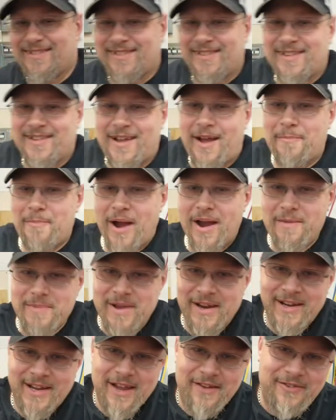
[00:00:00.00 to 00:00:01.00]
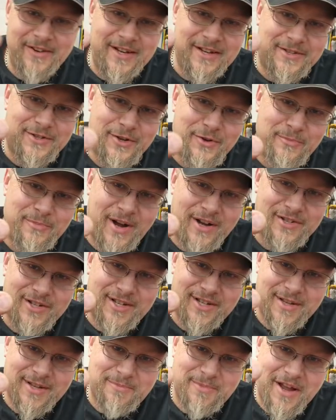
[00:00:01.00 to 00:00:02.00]
I might have been giving you too much
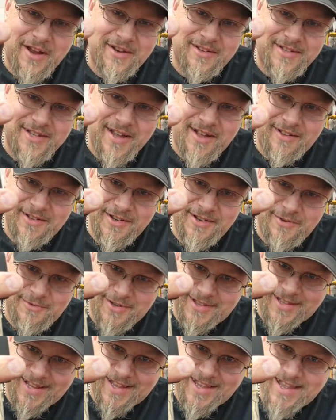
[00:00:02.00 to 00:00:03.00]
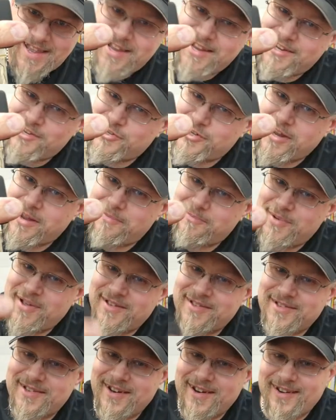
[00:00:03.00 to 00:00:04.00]
because I'm kind of telling you what the key shape
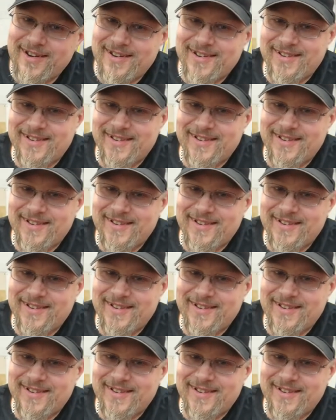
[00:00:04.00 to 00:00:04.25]
is here.